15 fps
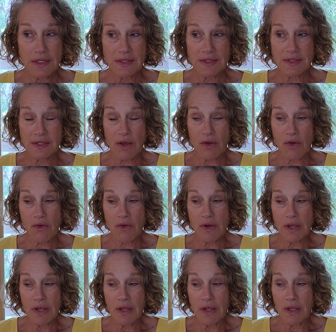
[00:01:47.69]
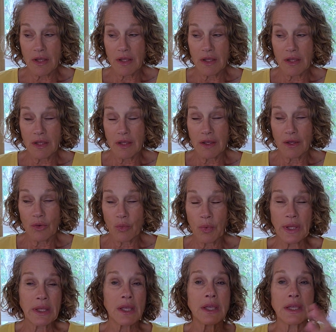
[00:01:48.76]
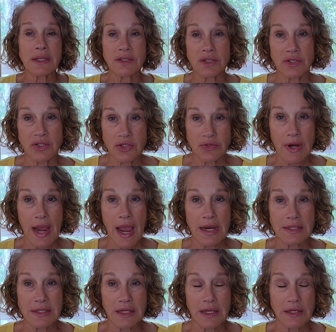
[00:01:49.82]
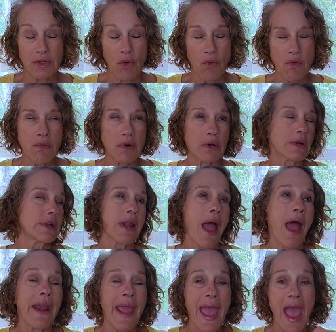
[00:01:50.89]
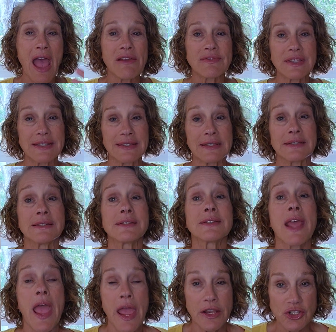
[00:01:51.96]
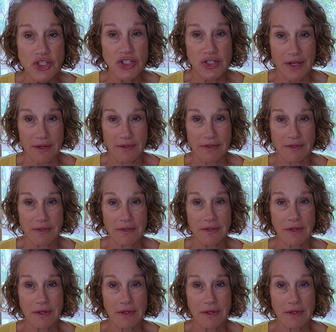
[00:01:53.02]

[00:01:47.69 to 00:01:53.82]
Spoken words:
So we can get distracted or not have this intention